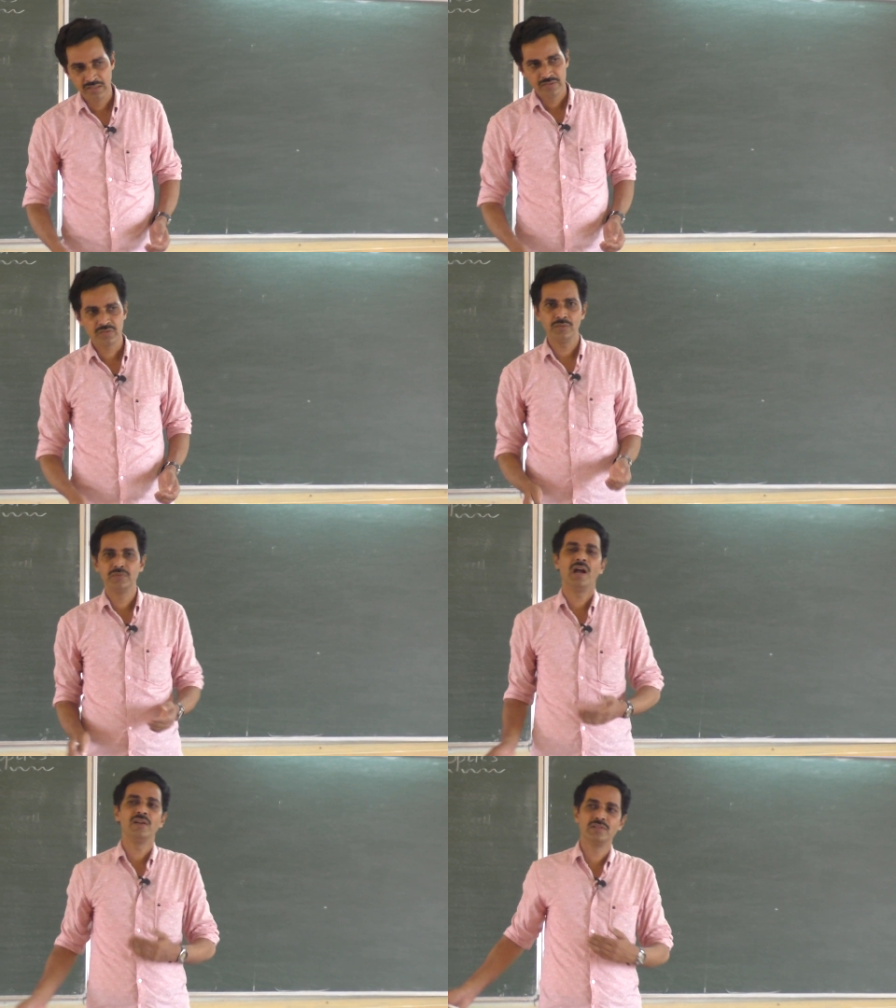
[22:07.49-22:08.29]
So
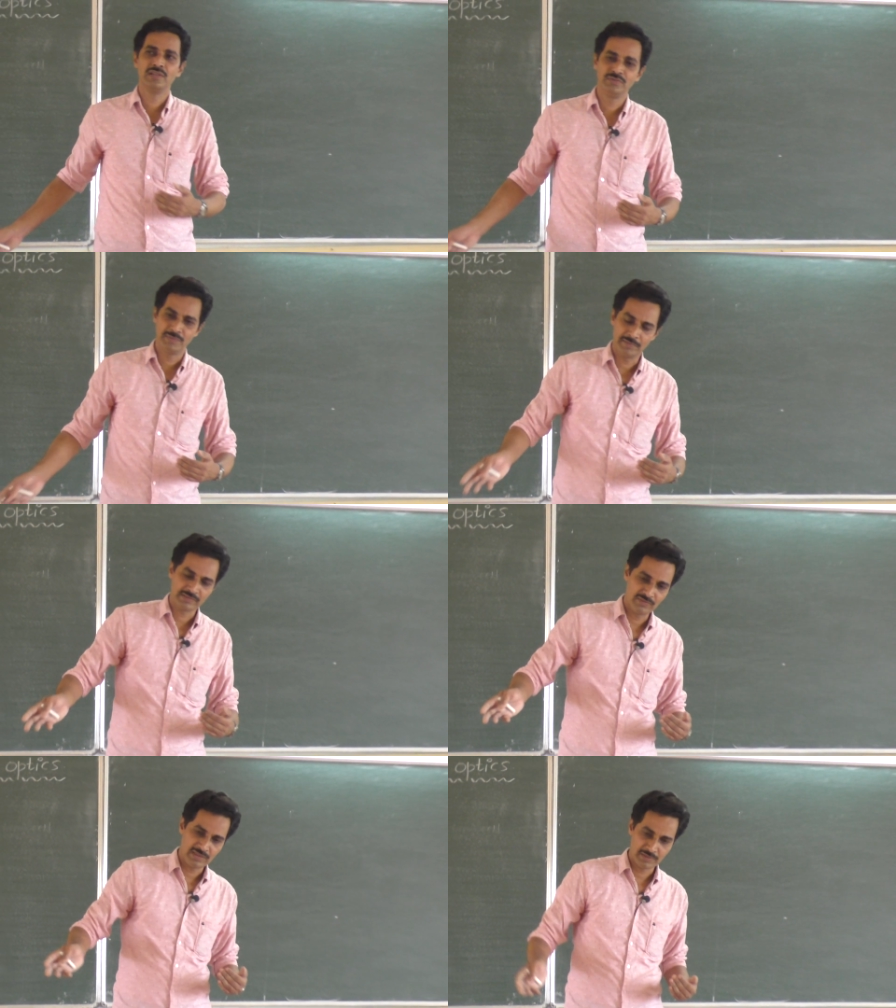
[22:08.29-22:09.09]
we have to give them,
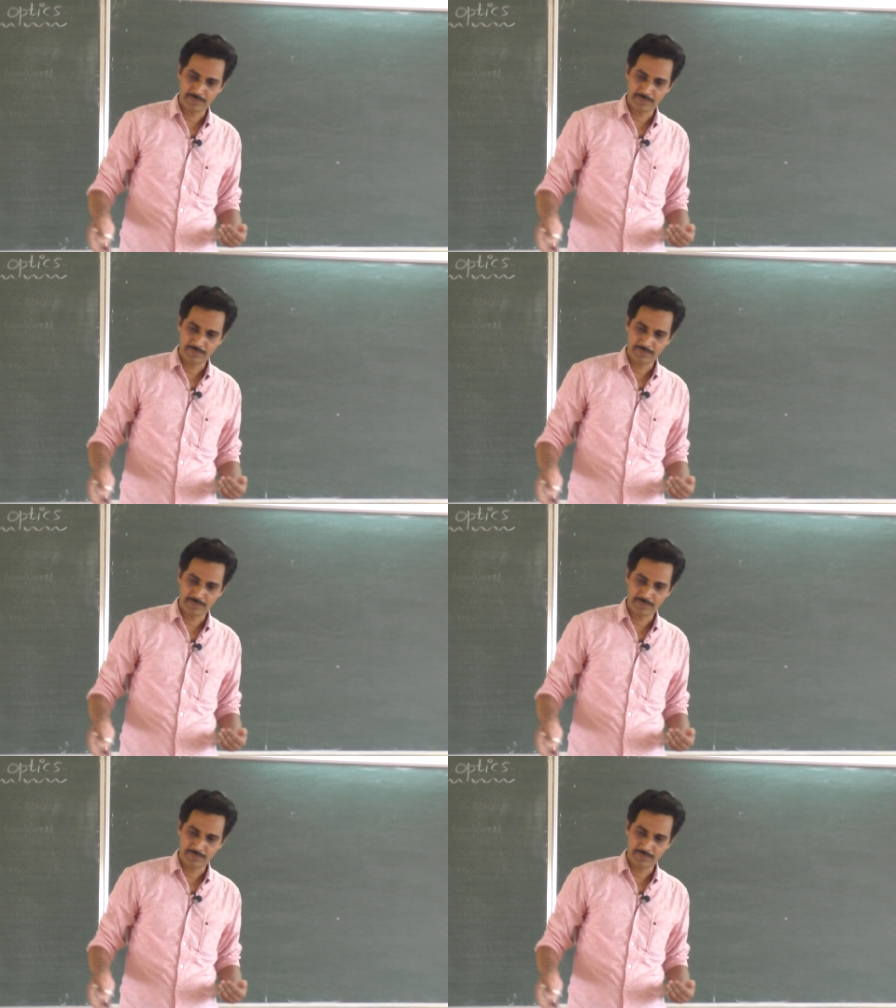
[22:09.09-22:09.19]
give them the